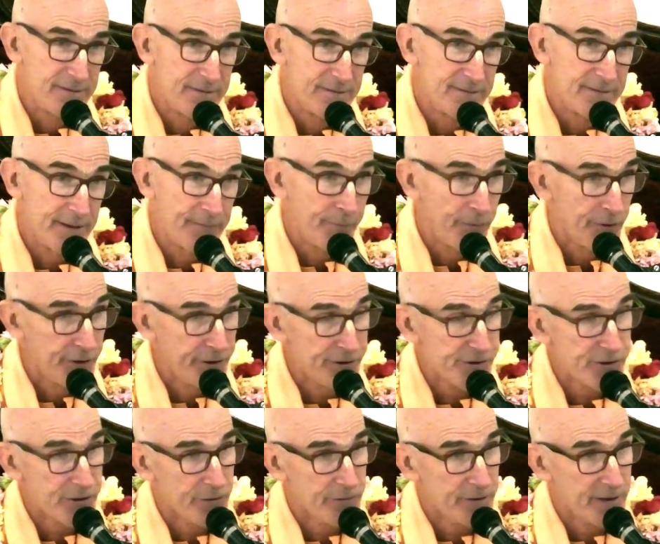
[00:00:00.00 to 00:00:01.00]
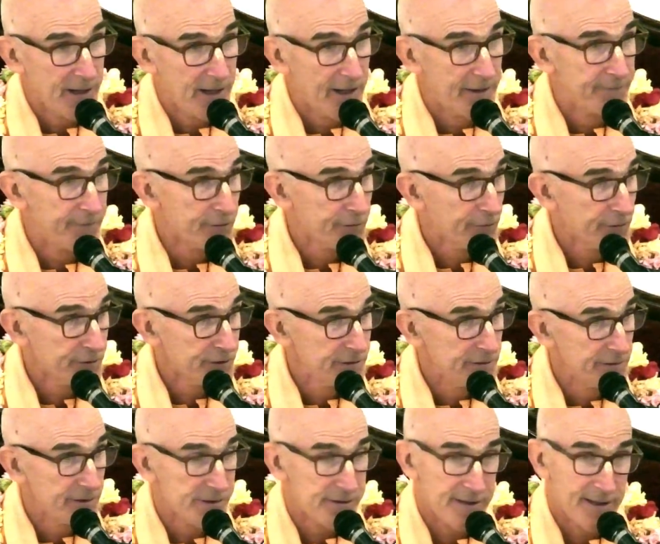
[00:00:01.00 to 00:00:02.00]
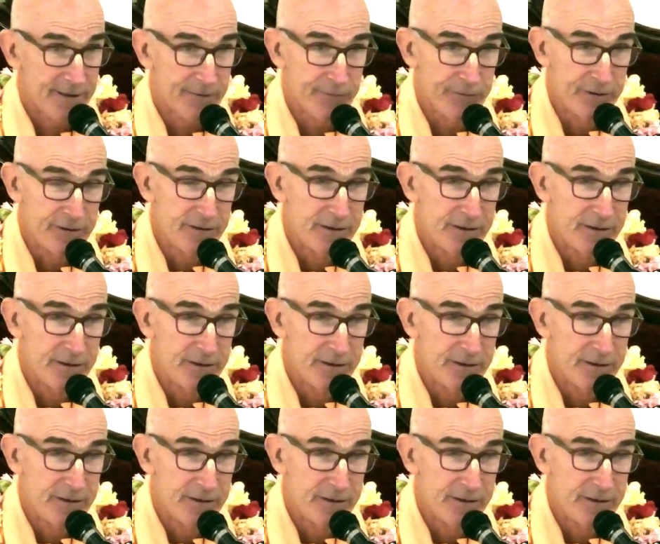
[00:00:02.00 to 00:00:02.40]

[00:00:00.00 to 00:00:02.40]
that Mother Yasoda had for Krishna. Just like when